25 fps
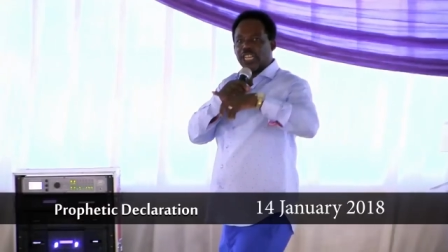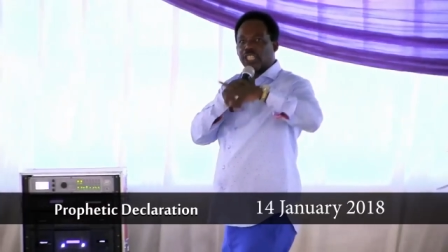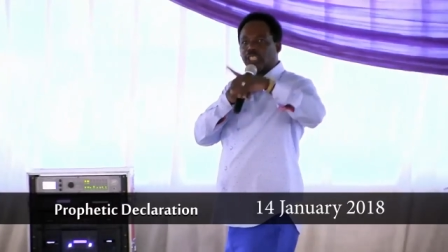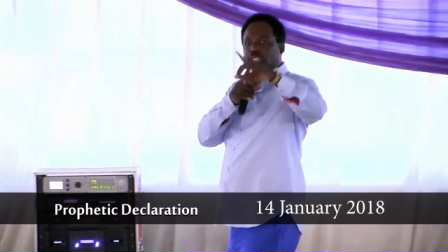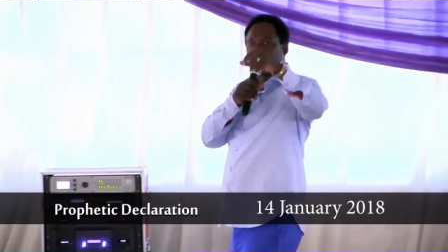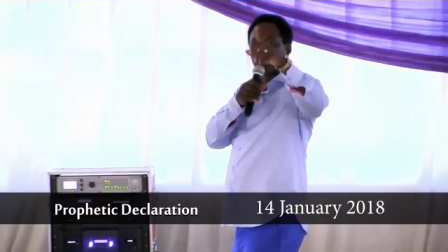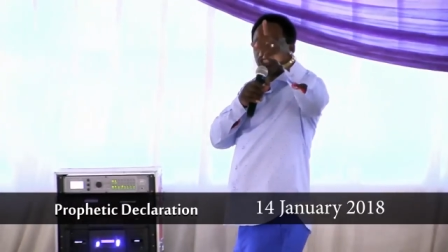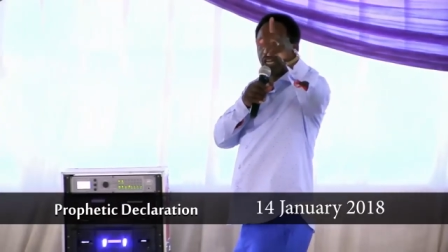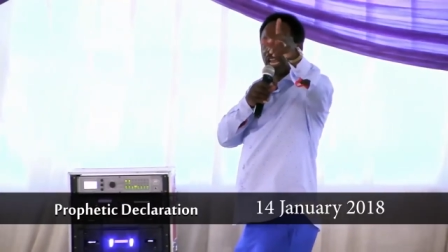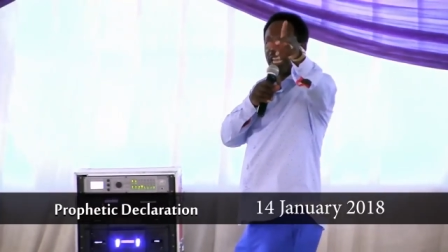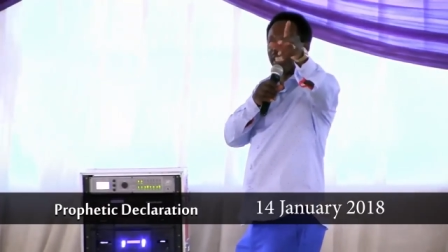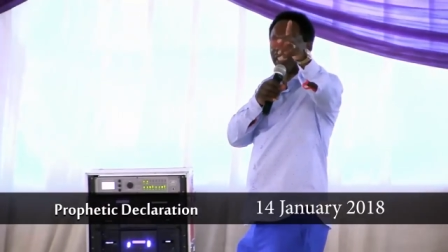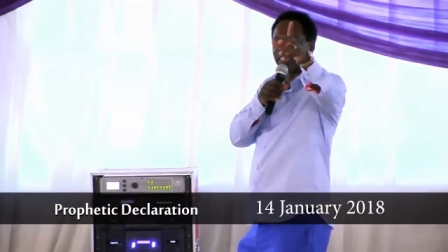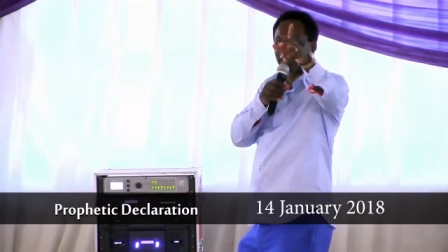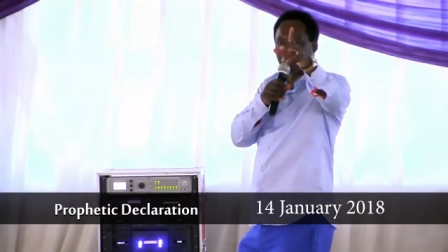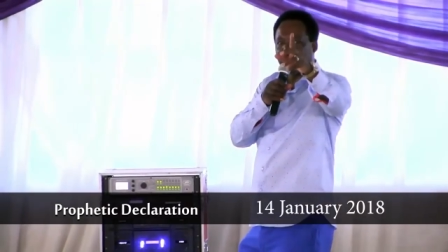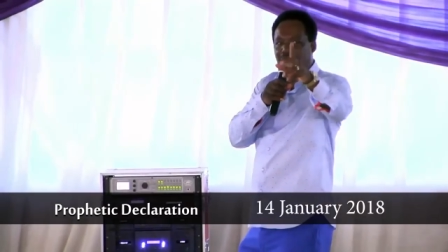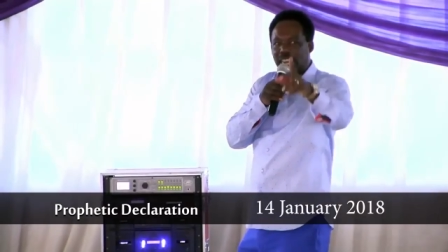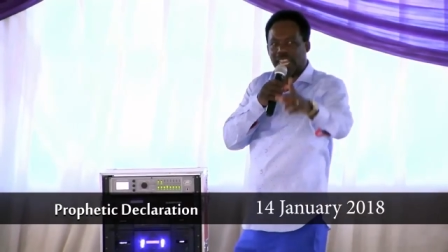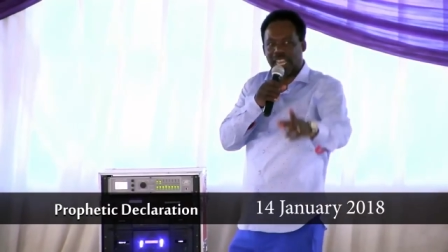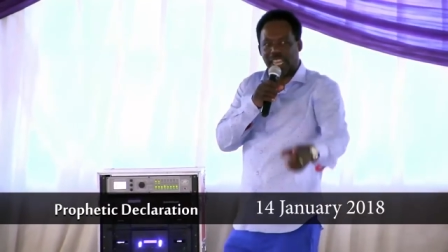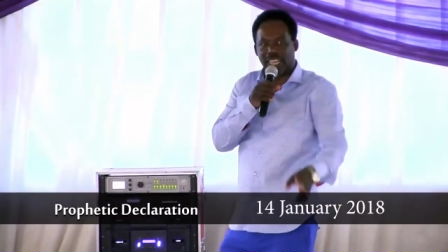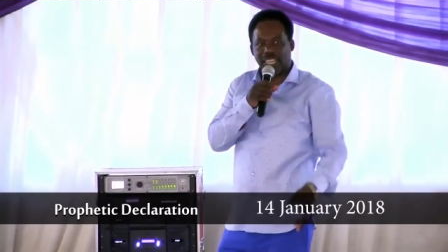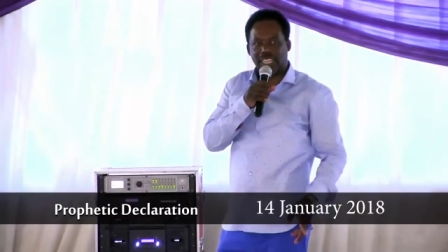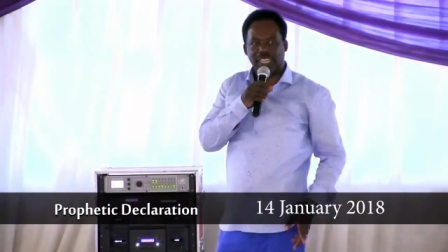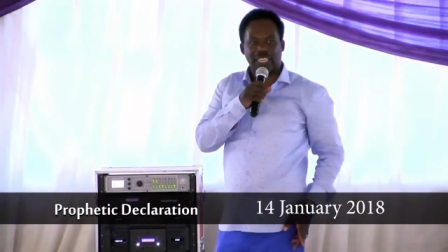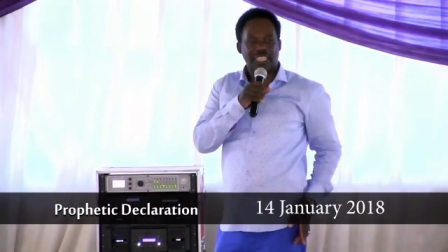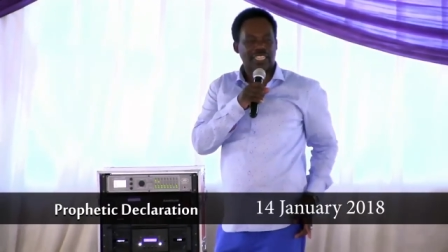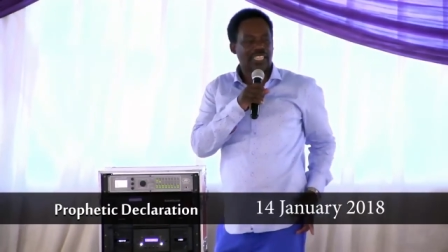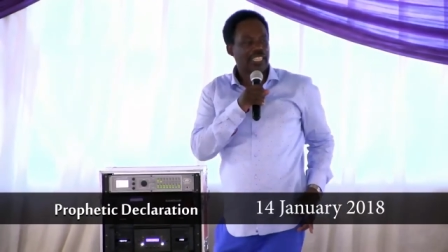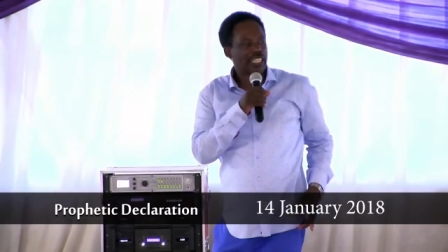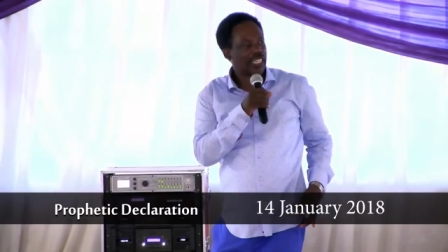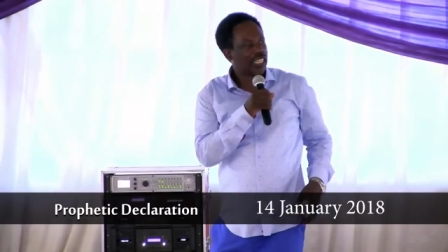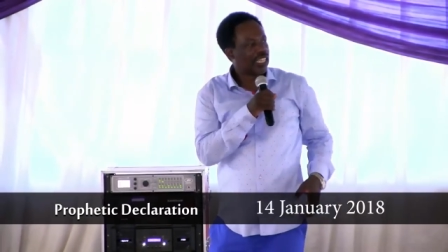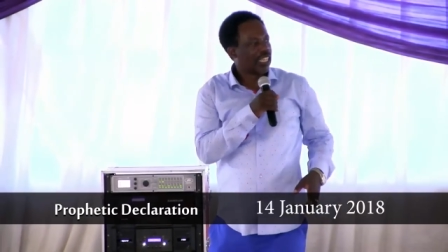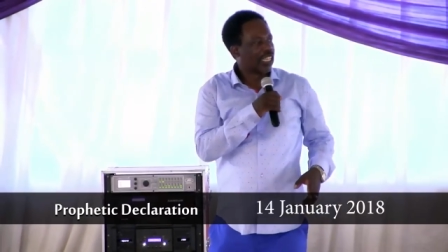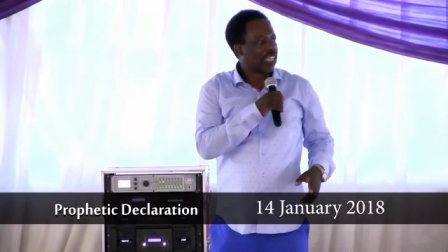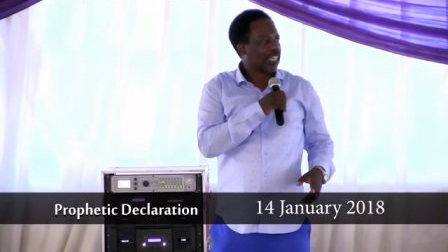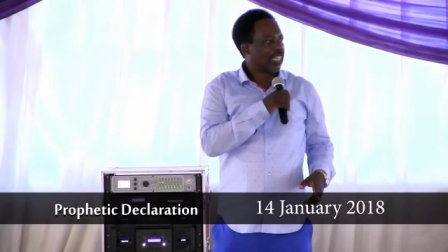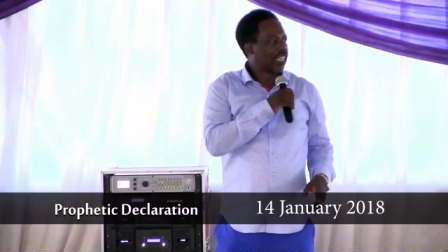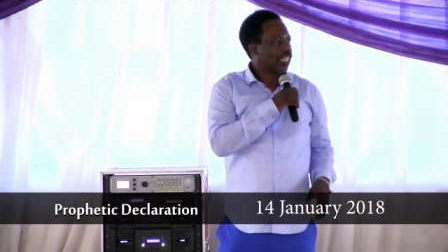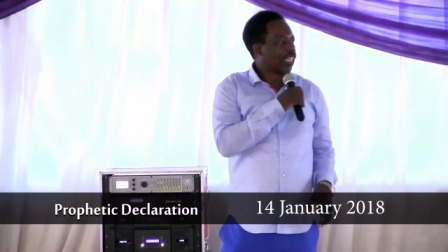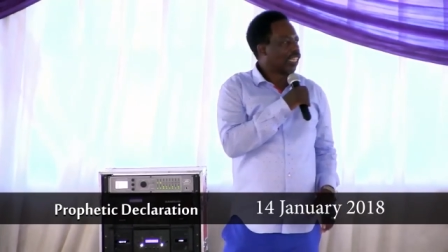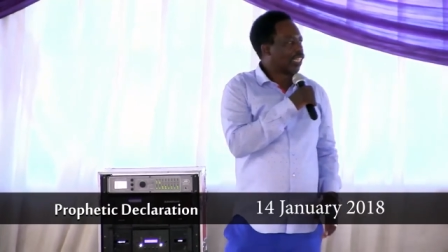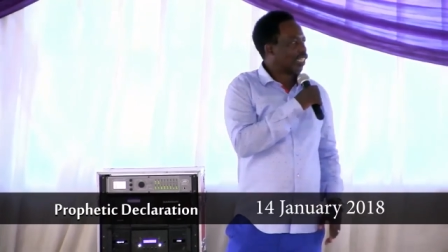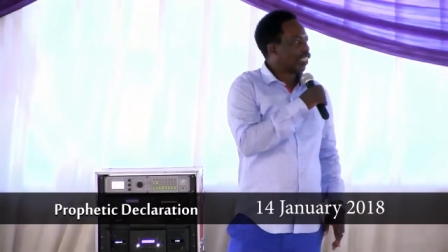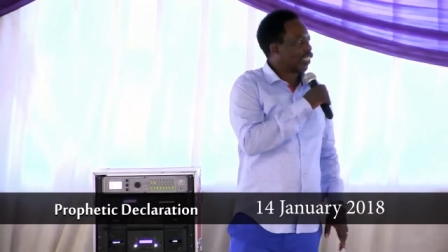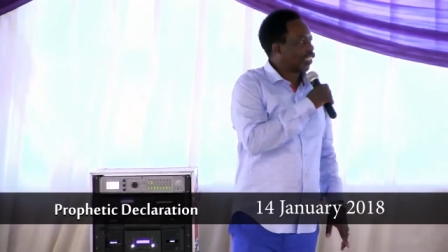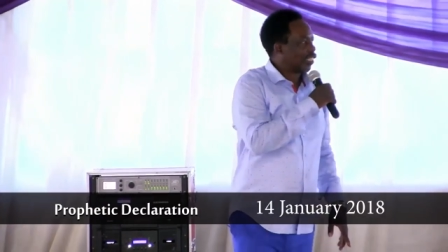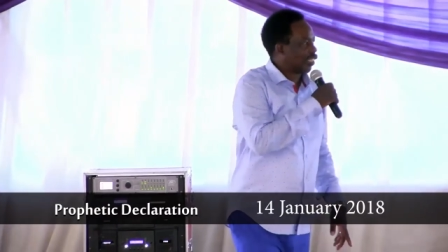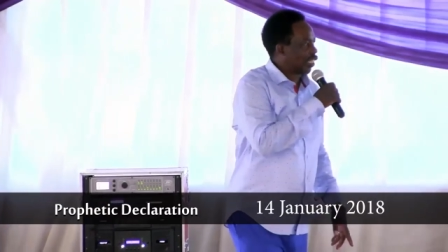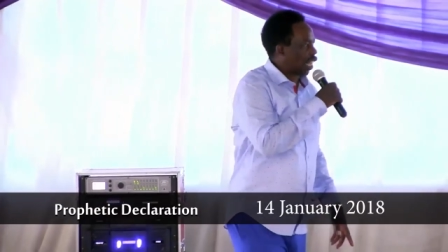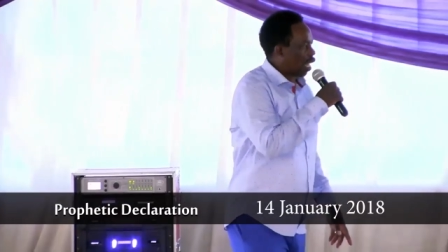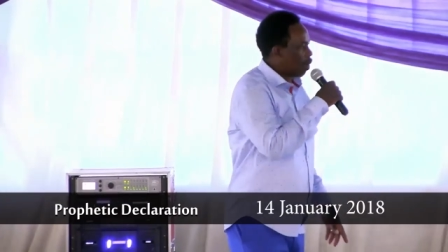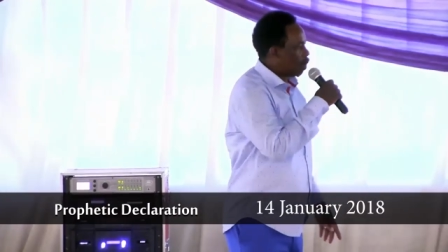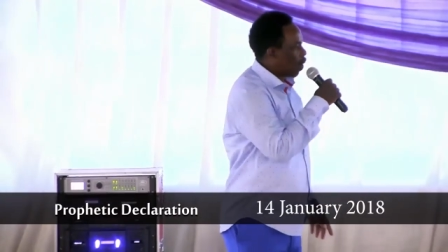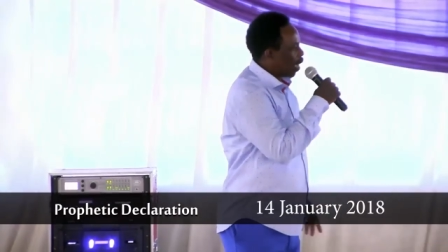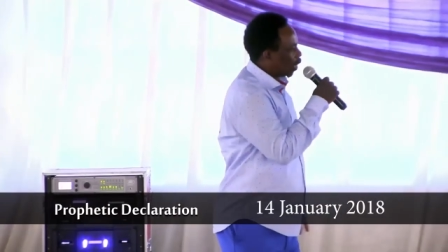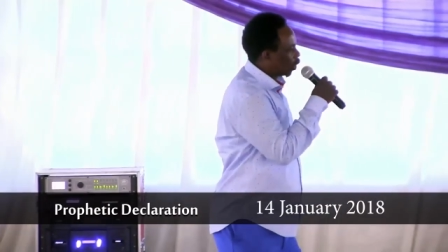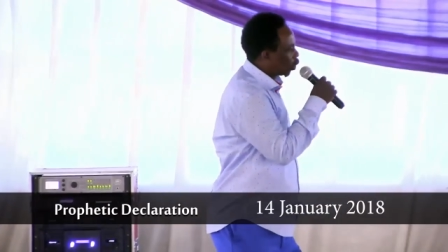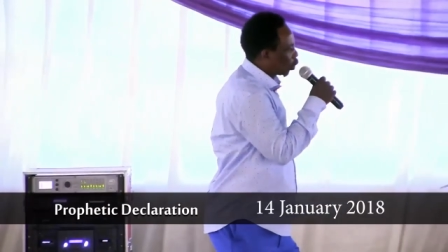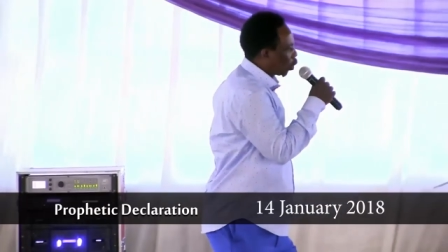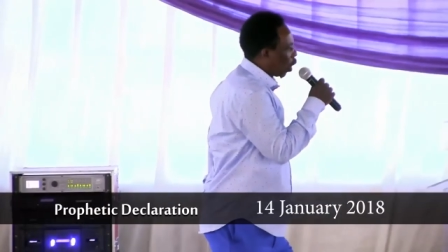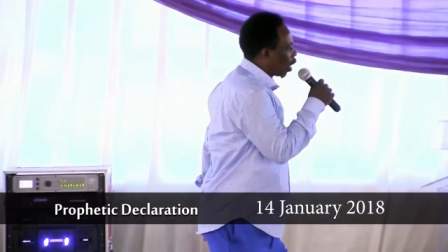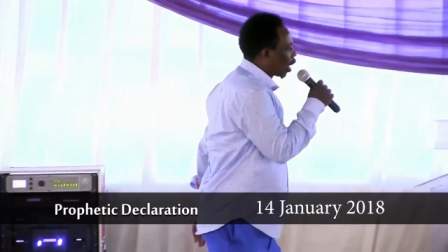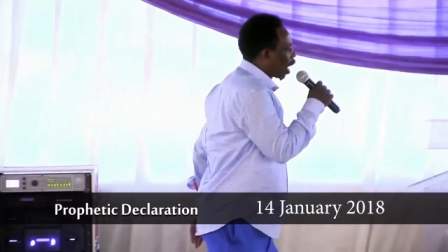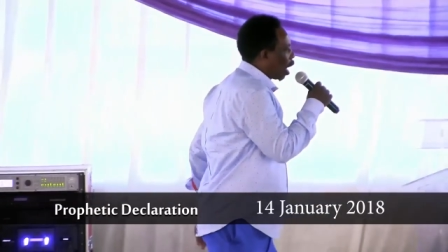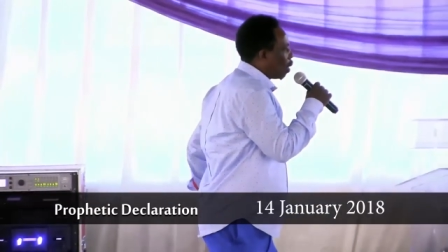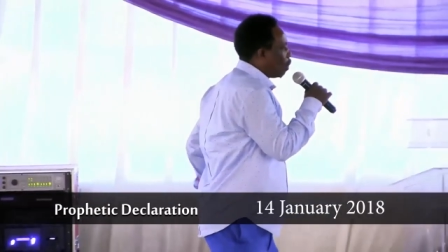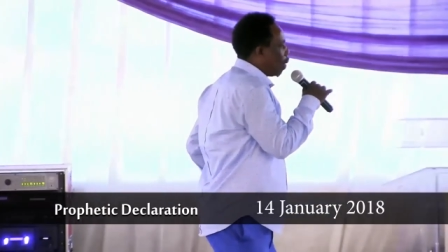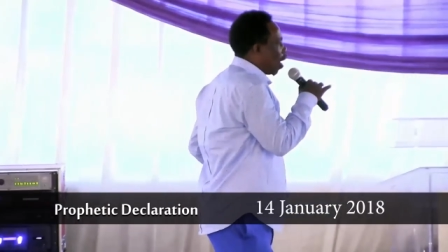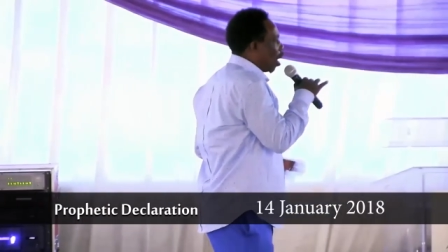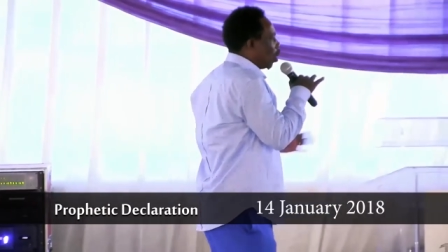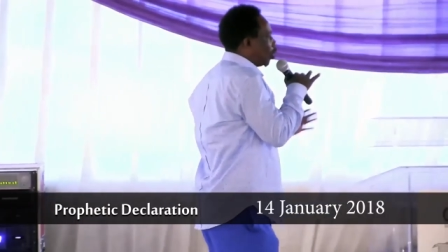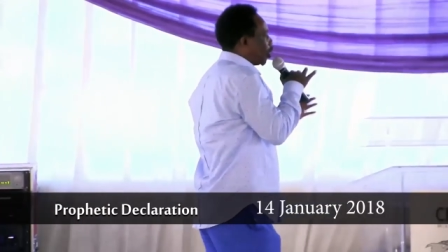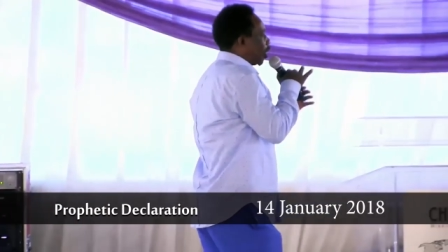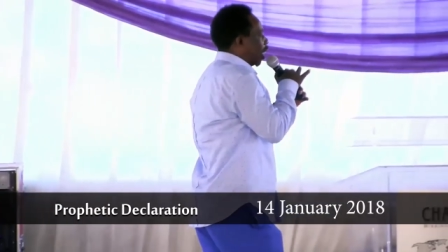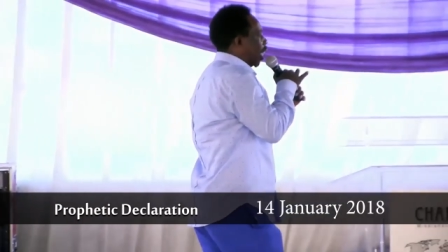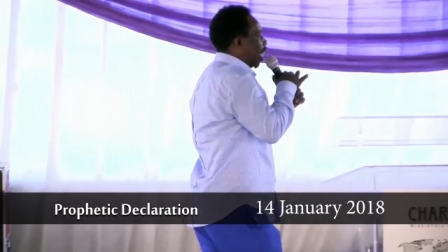Shazile. They must talk about you